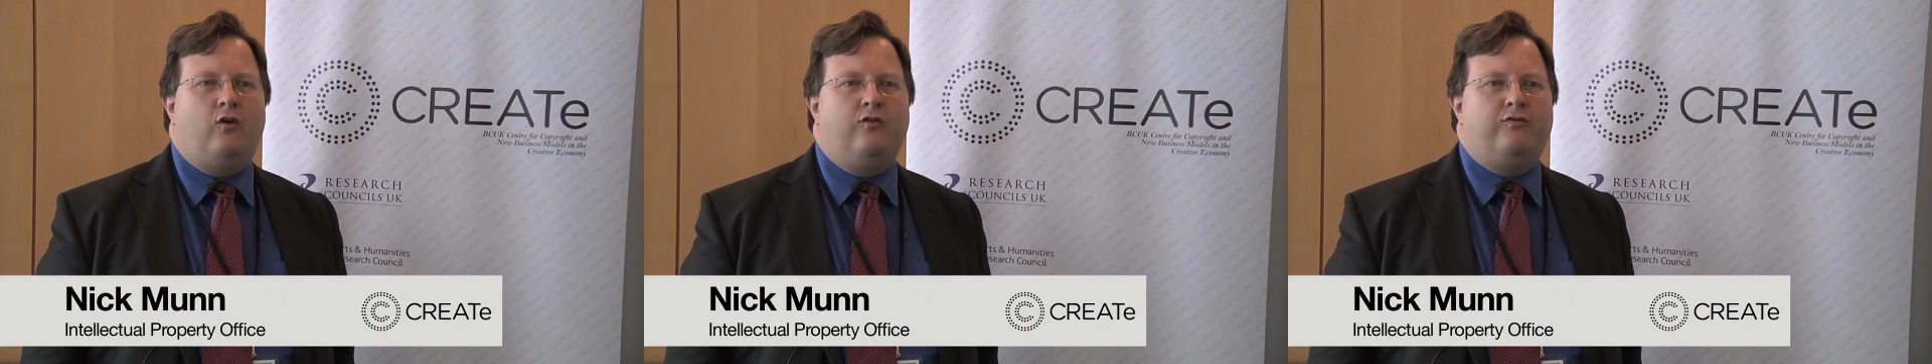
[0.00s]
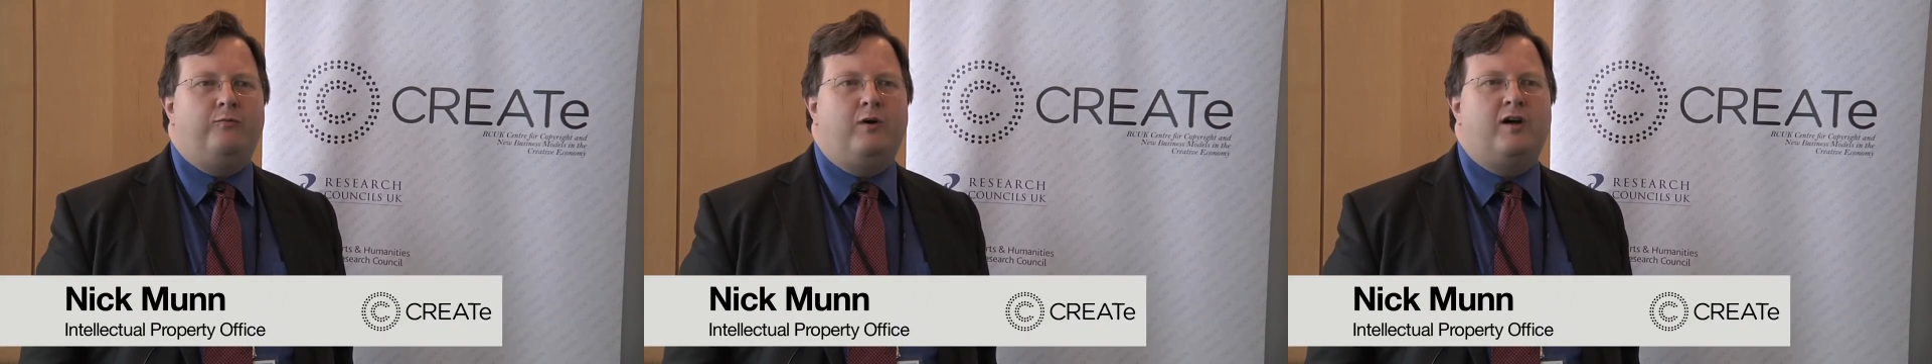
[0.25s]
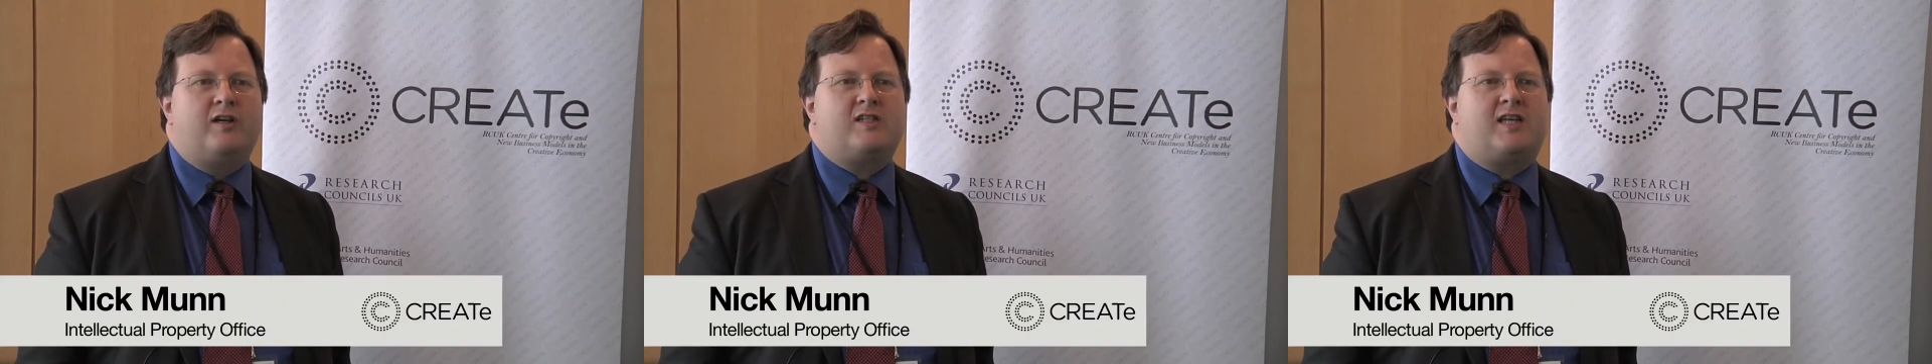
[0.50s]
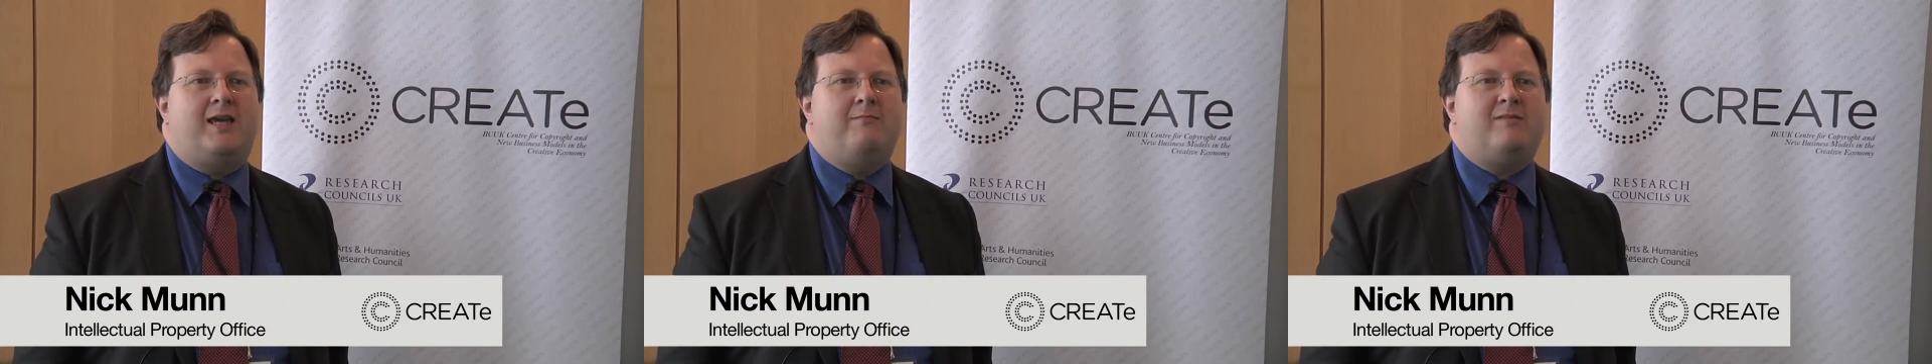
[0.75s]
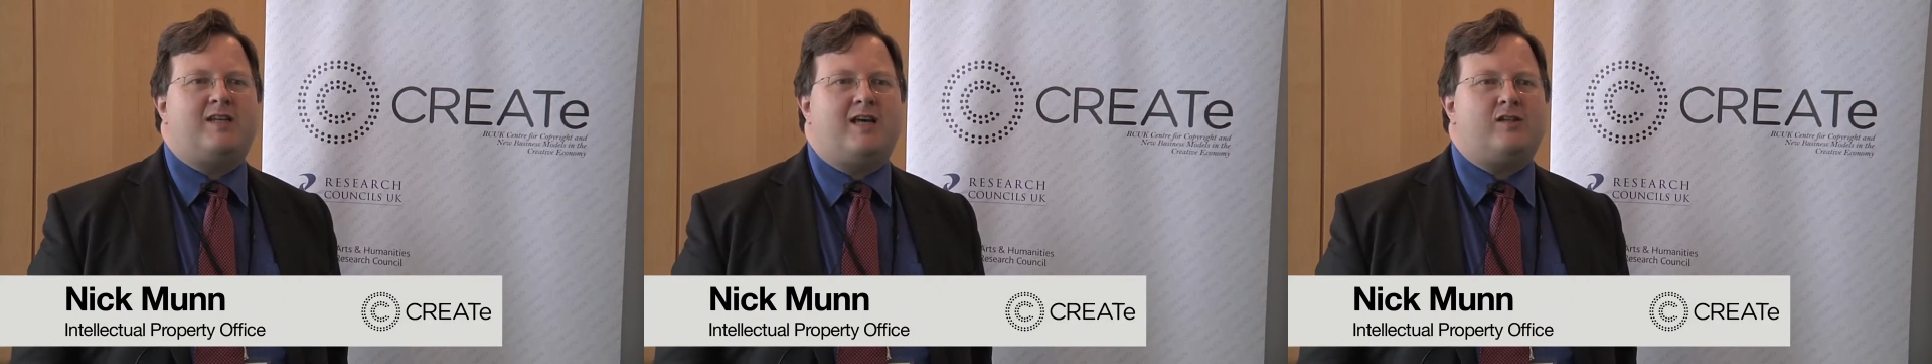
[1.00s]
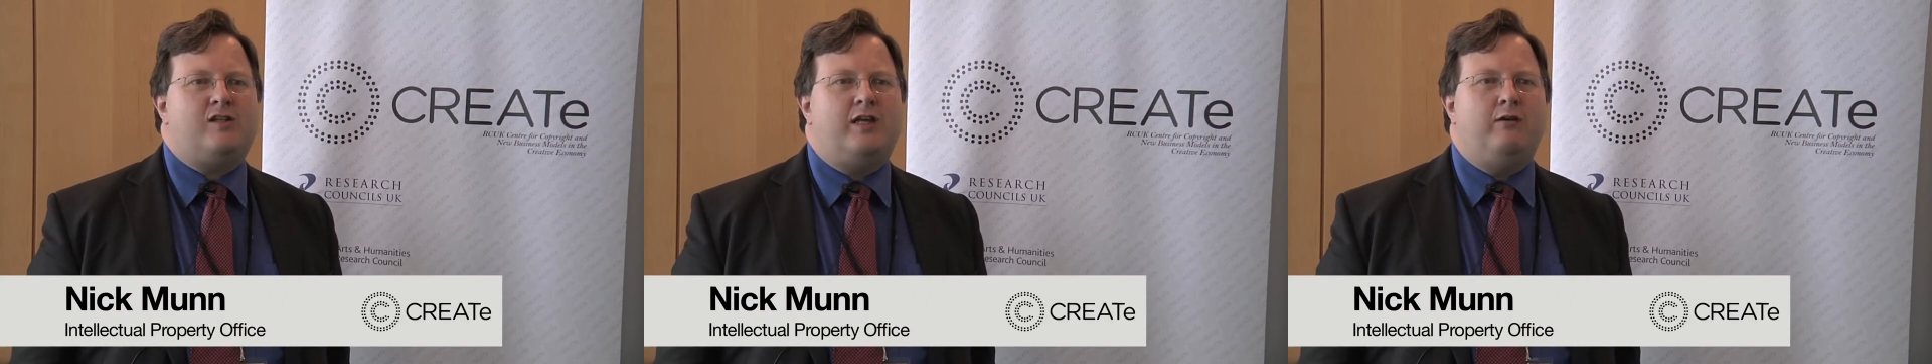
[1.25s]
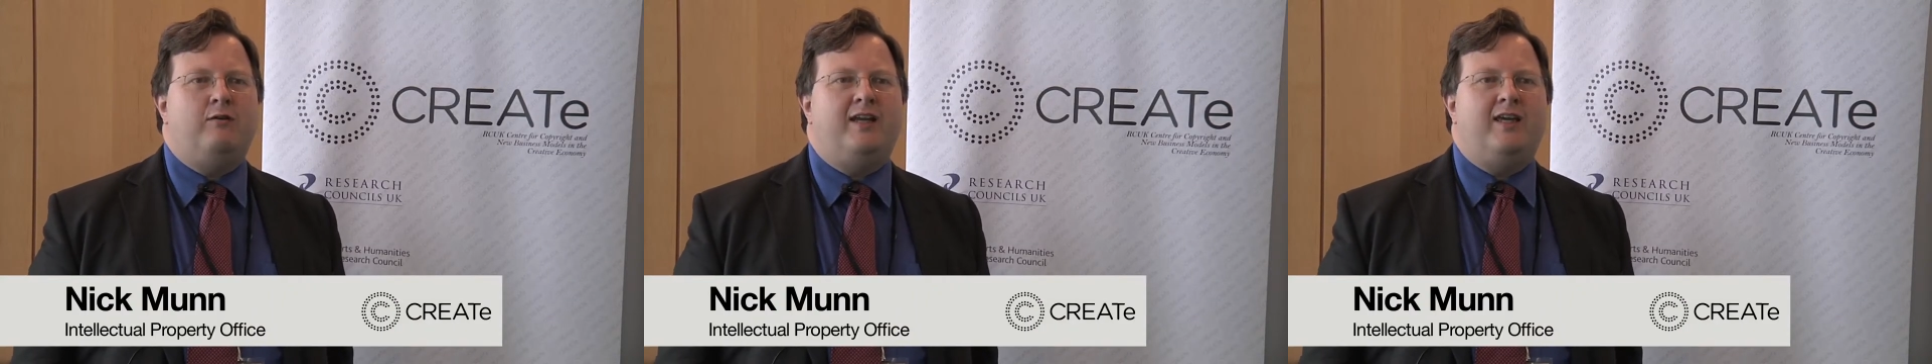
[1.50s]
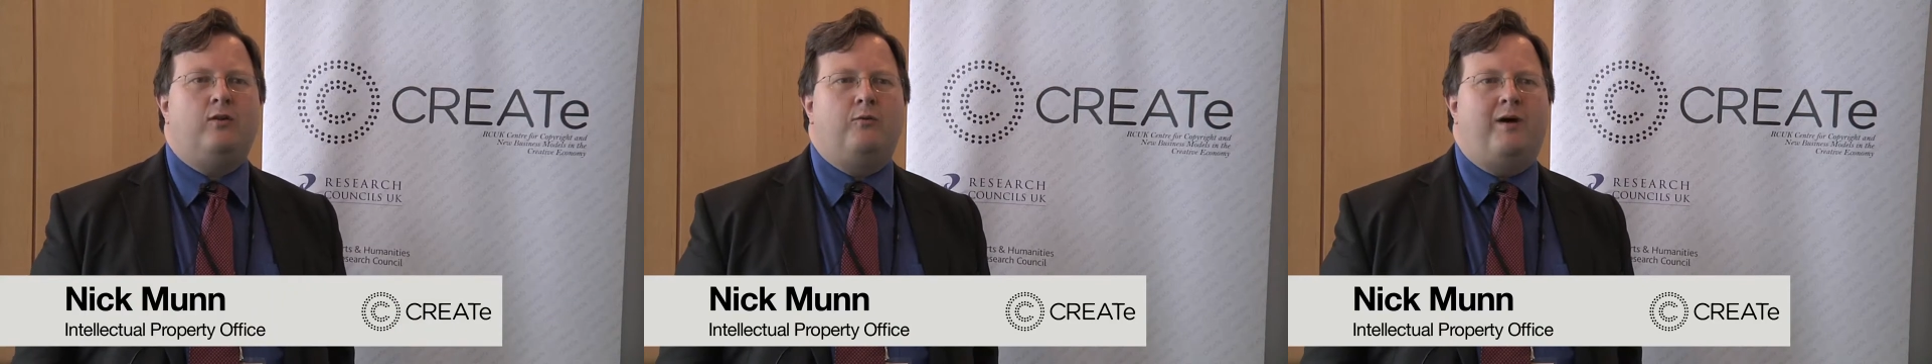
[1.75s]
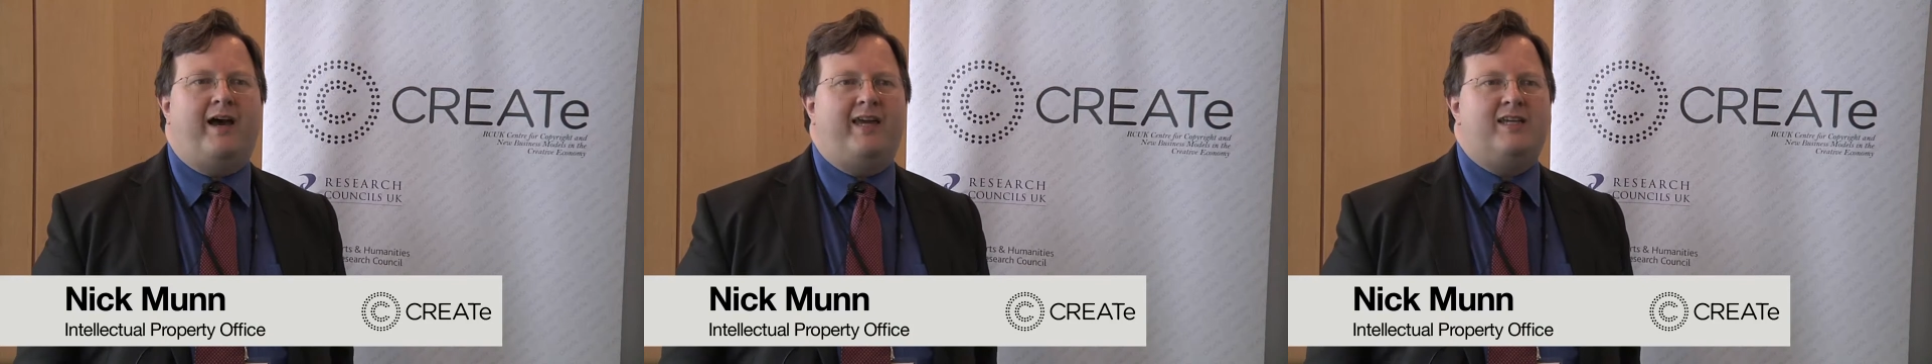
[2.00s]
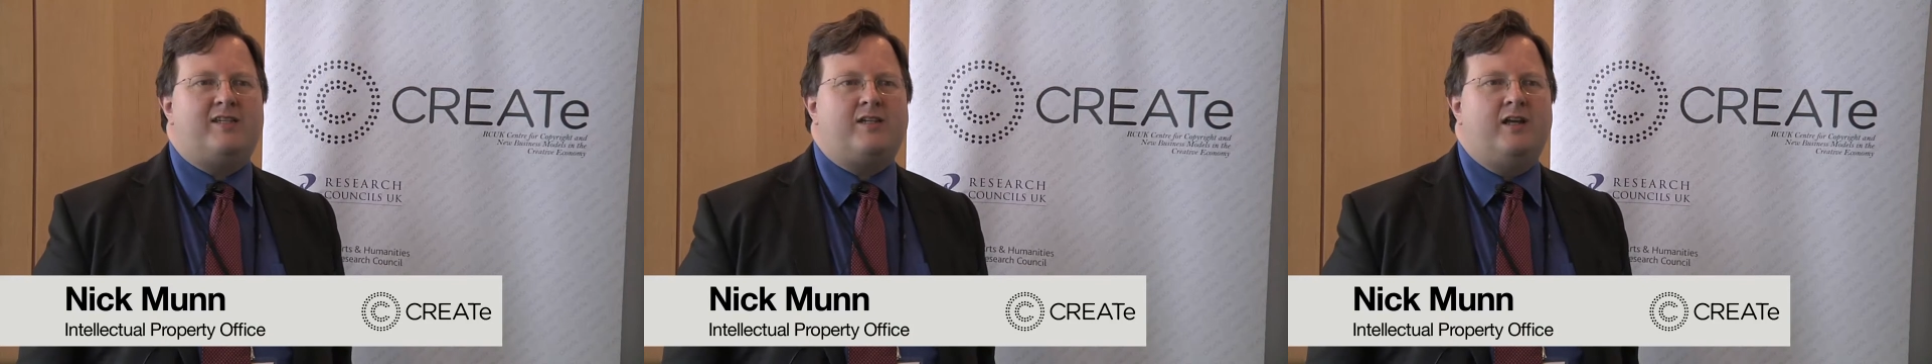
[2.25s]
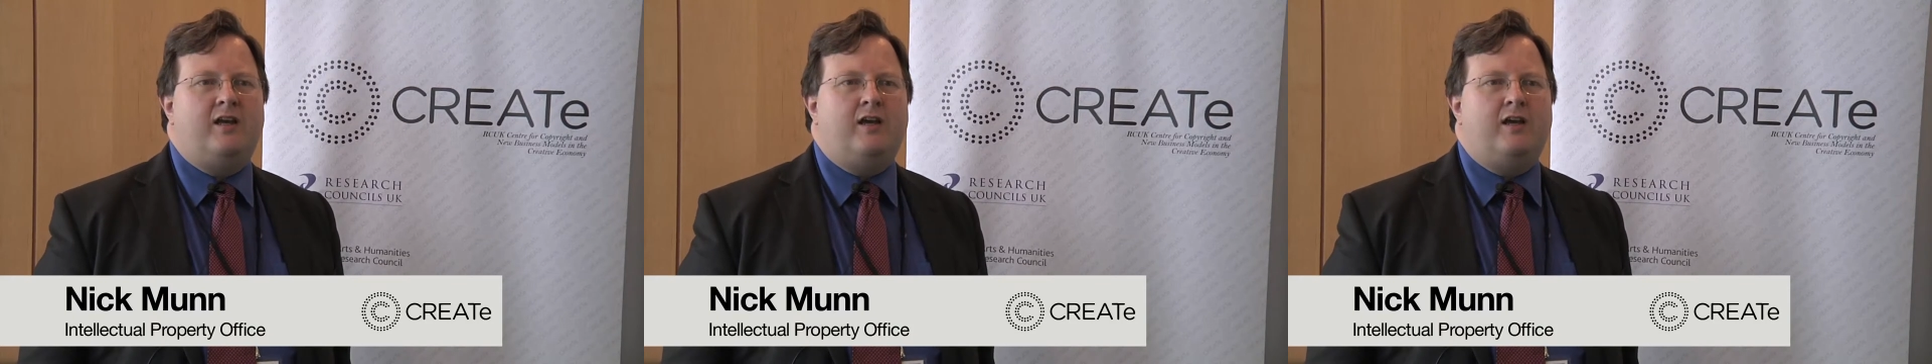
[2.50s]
orphan work schemes as new legal ways